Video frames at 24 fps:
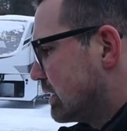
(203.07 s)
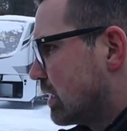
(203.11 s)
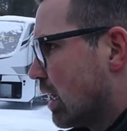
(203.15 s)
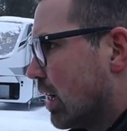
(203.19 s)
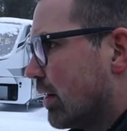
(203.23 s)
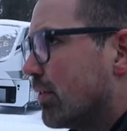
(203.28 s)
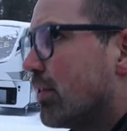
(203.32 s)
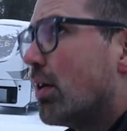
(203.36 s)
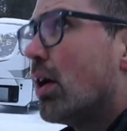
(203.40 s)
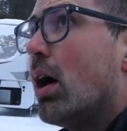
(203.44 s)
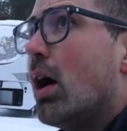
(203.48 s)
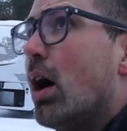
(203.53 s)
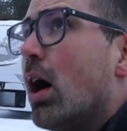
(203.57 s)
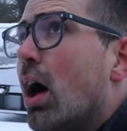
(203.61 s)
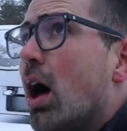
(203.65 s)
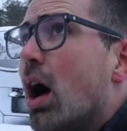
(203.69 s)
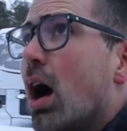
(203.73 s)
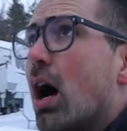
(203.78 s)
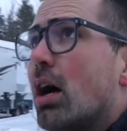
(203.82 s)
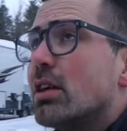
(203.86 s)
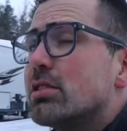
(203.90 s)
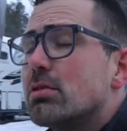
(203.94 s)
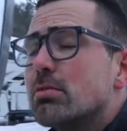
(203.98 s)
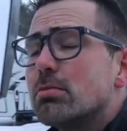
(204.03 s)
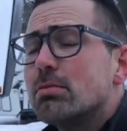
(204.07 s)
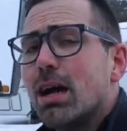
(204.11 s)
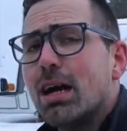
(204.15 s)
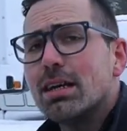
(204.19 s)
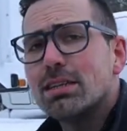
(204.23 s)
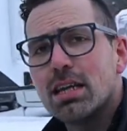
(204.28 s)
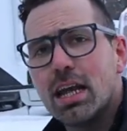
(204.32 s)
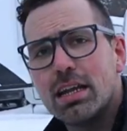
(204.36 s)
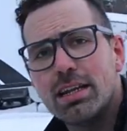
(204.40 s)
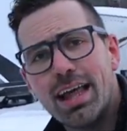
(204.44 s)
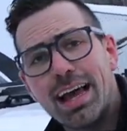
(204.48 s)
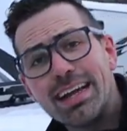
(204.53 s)
stuff. Awesome
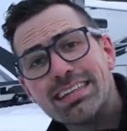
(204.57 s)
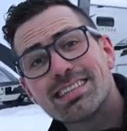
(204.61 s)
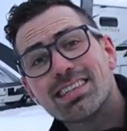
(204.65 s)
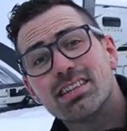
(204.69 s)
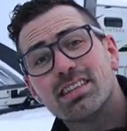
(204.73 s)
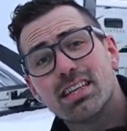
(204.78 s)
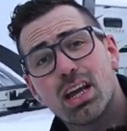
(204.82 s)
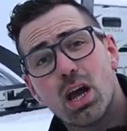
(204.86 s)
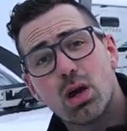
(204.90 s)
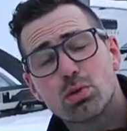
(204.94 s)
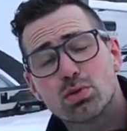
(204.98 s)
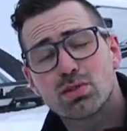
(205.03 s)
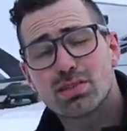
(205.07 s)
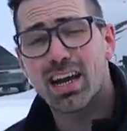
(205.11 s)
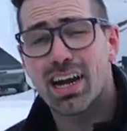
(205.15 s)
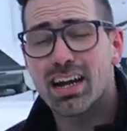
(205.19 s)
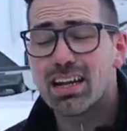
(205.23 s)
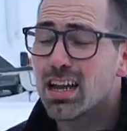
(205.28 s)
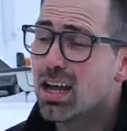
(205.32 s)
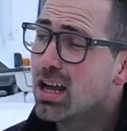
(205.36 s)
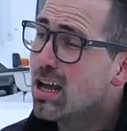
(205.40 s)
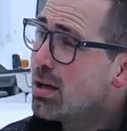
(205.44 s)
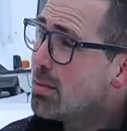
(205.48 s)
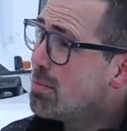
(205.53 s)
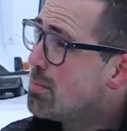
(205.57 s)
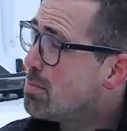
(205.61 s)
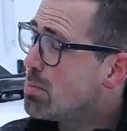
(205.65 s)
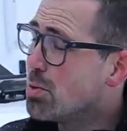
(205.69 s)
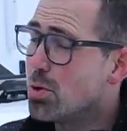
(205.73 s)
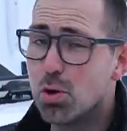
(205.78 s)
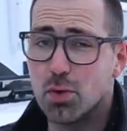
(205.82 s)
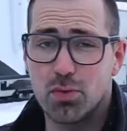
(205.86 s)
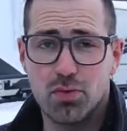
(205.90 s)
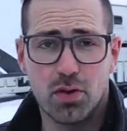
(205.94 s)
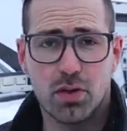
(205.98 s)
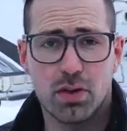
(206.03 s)
guys, nice on the outside,
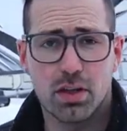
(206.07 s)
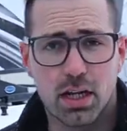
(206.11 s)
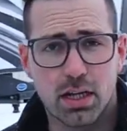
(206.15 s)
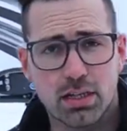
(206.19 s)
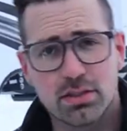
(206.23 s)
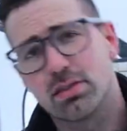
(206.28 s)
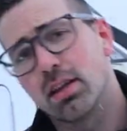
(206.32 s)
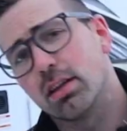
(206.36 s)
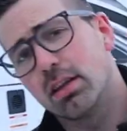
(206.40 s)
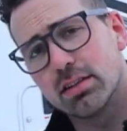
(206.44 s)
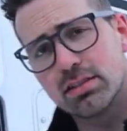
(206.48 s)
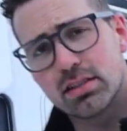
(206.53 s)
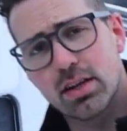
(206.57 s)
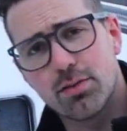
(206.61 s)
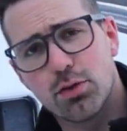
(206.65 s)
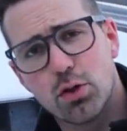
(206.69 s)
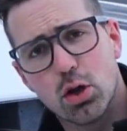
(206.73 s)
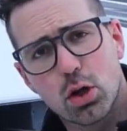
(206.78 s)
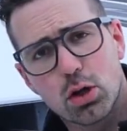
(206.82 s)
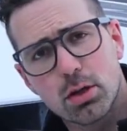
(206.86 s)
beautiful on the inside. Let's have a